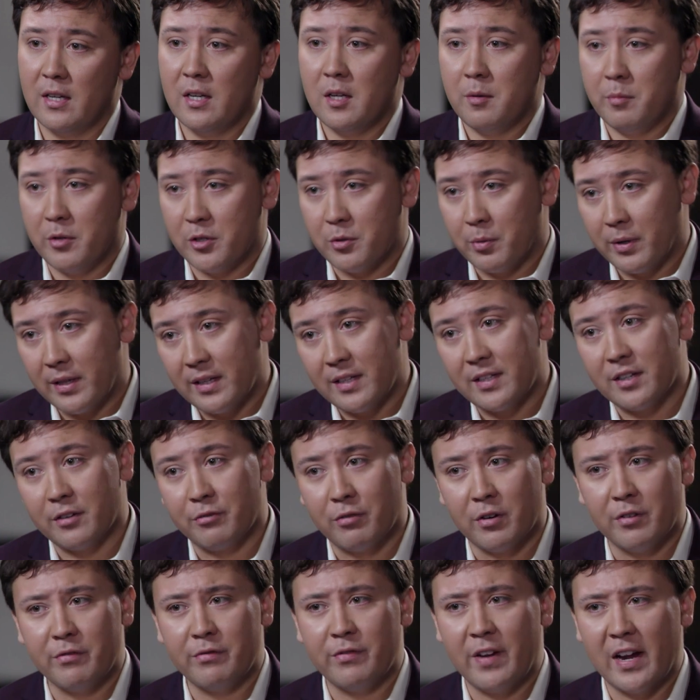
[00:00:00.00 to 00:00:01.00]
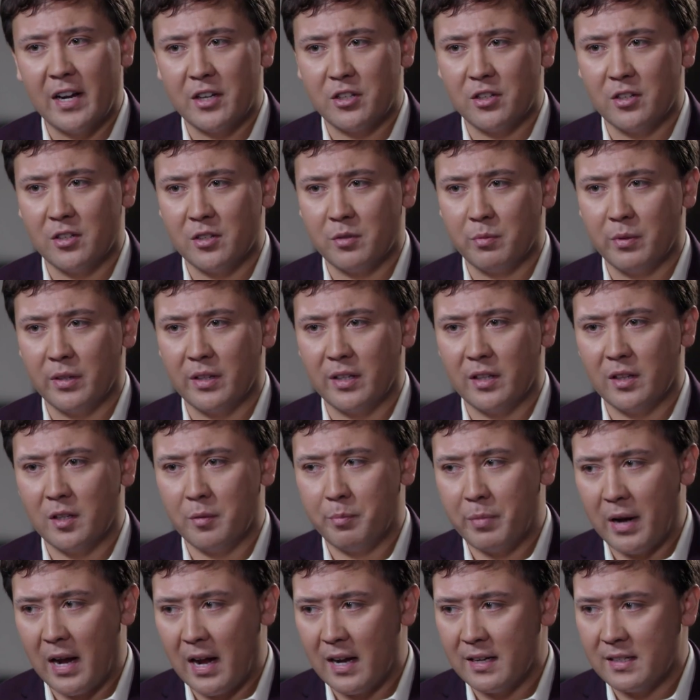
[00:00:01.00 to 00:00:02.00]
between the different factions within the
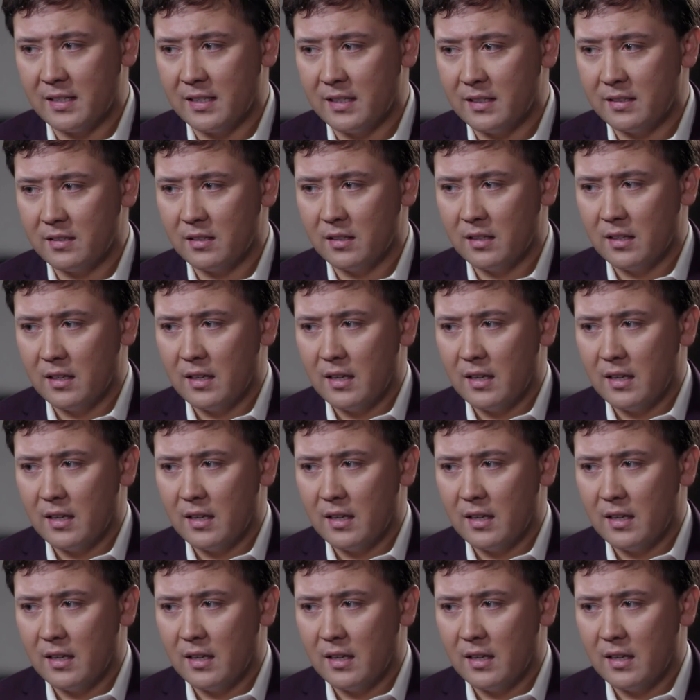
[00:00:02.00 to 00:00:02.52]
parties,